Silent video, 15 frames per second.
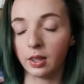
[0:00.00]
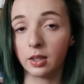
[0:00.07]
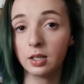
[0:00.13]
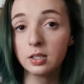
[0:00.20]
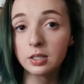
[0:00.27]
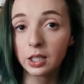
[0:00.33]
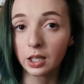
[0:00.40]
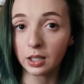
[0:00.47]

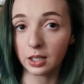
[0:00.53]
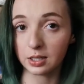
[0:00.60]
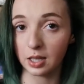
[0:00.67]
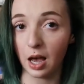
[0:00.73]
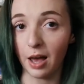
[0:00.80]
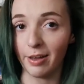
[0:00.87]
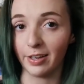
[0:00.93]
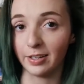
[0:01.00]
this thing gets
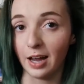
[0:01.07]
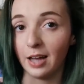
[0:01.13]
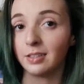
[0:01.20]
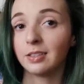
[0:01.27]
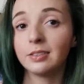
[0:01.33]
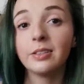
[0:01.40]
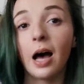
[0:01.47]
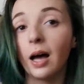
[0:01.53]
hot. I
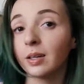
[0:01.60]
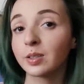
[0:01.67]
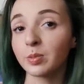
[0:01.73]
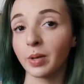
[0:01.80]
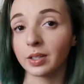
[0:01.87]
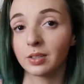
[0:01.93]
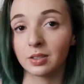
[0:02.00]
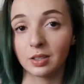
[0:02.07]
did not
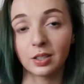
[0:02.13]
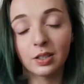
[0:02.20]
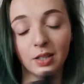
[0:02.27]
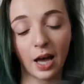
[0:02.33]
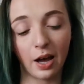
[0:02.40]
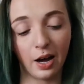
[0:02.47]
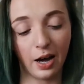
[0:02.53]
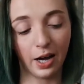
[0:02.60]
expect it to get
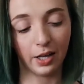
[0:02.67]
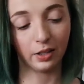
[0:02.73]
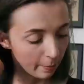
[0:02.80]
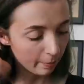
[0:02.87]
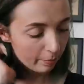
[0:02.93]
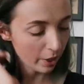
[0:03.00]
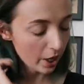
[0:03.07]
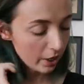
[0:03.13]
that hot.
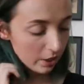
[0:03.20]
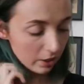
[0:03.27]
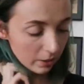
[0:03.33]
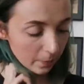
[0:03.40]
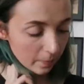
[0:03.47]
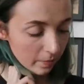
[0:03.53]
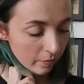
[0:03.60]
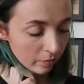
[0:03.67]
But
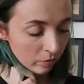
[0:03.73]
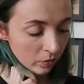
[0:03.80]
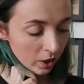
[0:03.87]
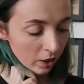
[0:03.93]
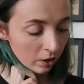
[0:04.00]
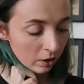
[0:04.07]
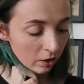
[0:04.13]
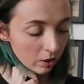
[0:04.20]

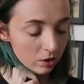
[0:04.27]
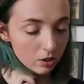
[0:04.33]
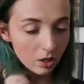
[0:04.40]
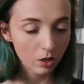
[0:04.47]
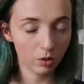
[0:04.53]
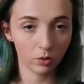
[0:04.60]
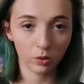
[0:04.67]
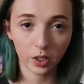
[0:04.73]

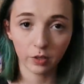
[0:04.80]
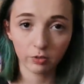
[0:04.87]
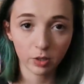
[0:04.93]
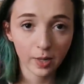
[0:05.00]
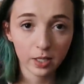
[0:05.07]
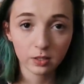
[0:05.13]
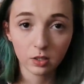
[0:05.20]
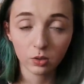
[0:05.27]
so if
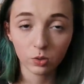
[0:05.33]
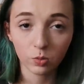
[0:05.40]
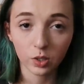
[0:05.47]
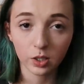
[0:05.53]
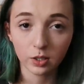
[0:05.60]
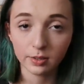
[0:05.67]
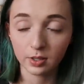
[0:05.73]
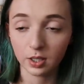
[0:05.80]
you're about to use
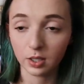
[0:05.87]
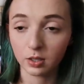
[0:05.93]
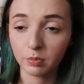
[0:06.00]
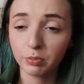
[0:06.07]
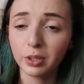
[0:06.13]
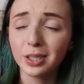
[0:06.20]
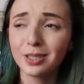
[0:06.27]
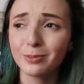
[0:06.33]
one of these things,
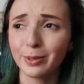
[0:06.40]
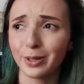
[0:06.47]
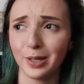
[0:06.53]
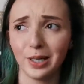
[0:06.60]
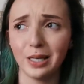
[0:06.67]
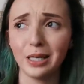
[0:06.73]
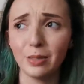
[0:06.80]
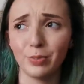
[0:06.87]
please put
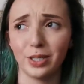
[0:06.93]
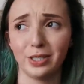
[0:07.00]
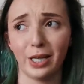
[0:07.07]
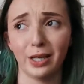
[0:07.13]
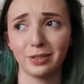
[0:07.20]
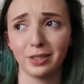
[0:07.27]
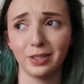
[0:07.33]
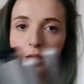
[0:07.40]
on a heat
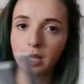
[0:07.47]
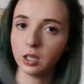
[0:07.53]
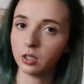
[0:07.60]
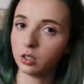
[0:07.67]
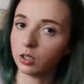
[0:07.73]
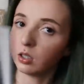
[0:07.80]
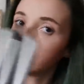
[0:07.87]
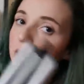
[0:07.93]
protectant
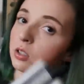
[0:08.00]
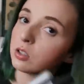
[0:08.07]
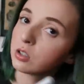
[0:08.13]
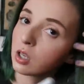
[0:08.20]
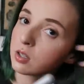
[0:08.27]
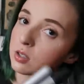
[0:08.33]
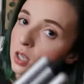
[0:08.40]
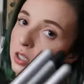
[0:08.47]
and
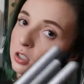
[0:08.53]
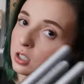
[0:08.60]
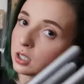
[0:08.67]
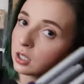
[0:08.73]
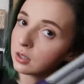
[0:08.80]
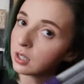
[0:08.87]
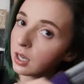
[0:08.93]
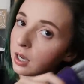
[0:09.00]
just
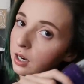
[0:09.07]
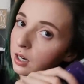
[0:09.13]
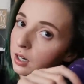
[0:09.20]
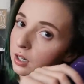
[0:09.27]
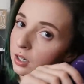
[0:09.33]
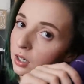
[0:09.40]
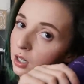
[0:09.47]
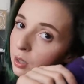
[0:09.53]
sectioning out the
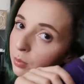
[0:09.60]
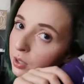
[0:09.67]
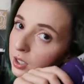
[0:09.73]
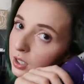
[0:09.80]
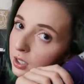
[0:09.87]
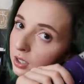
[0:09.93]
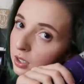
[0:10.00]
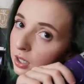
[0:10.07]
hair,
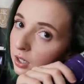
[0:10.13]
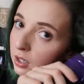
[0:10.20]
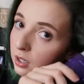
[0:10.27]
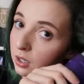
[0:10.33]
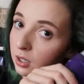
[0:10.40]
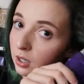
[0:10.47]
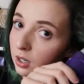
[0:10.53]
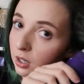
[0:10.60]
putting it in
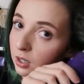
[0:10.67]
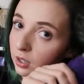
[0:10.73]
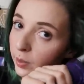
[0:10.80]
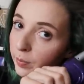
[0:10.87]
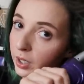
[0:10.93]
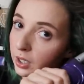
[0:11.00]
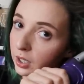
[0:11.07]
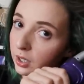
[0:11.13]
here,
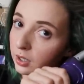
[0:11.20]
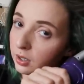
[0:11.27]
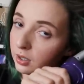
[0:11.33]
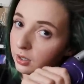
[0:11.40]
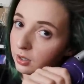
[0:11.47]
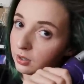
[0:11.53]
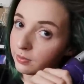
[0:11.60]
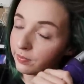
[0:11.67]
clipping it,
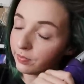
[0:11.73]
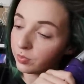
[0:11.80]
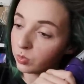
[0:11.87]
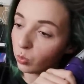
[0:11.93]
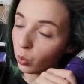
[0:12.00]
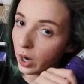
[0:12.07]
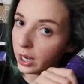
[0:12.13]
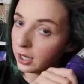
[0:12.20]

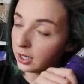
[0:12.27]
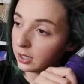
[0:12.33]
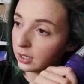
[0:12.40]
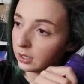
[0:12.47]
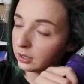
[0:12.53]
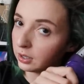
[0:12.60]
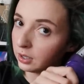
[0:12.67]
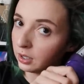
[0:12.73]

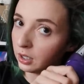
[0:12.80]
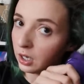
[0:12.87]
waiting,